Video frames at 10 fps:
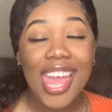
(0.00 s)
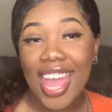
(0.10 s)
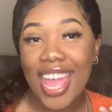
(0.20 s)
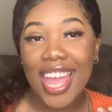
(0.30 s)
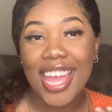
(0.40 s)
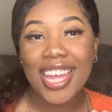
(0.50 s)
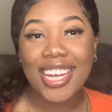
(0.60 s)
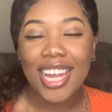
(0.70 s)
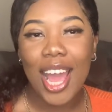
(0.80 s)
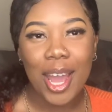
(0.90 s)
And
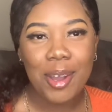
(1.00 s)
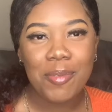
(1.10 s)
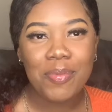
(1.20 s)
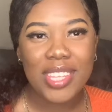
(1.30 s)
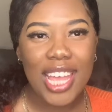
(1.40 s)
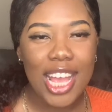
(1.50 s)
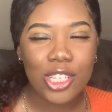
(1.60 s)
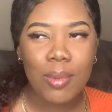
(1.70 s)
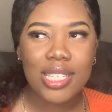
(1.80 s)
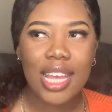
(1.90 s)
um yeah,
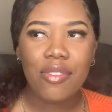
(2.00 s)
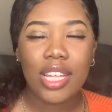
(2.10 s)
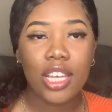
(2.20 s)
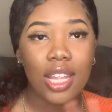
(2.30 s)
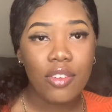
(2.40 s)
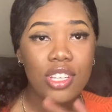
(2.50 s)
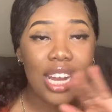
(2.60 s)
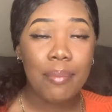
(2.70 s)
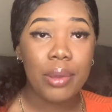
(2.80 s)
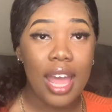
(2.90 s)
so basically I feel like the other videos
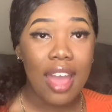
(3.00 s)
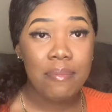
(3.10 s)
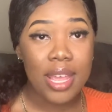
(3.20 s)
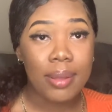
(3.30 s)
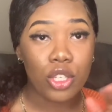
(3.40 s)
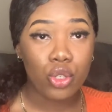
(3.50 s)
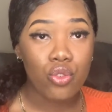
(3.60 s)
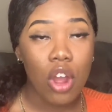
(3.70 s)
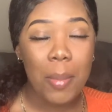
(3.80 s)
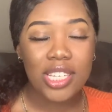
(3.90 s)
that I, I've made about the
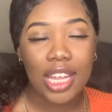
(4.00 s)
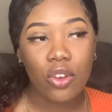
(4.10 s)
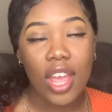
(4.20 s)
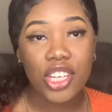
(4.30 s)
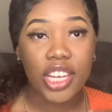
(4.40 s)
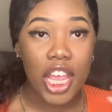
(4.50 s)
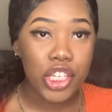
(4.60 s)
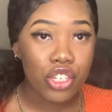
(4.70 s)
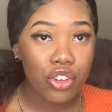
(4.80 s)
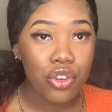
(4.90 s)
school are basically like, you know,
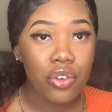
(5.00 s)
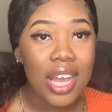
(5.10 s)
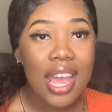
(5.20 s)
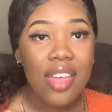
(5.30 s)
educational.